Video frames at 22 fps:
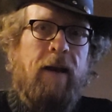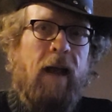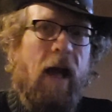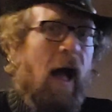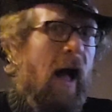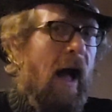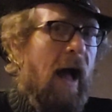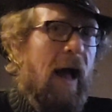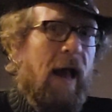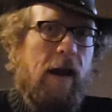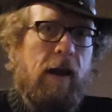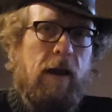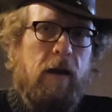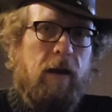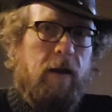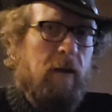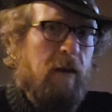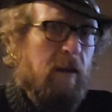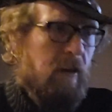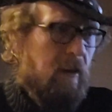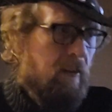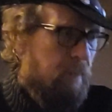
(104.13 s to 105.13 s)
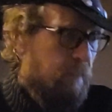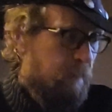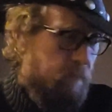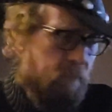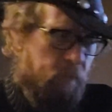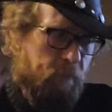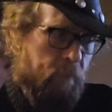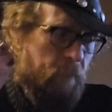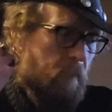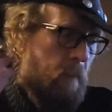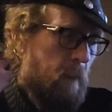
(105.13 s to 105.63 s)
I
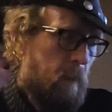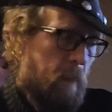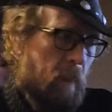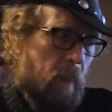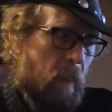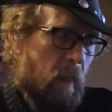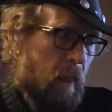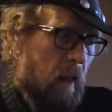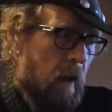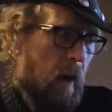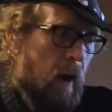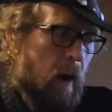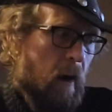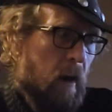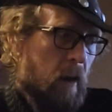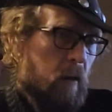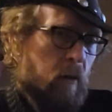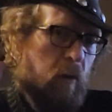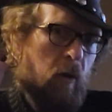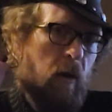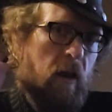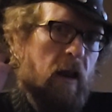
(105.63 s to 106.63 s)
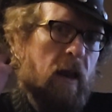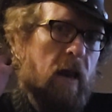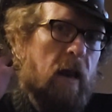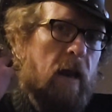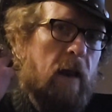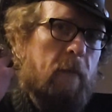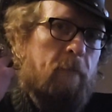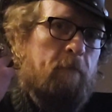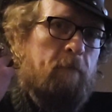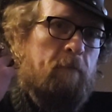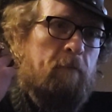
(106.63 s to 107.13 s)

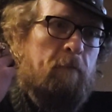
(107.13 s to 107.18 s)
honestly,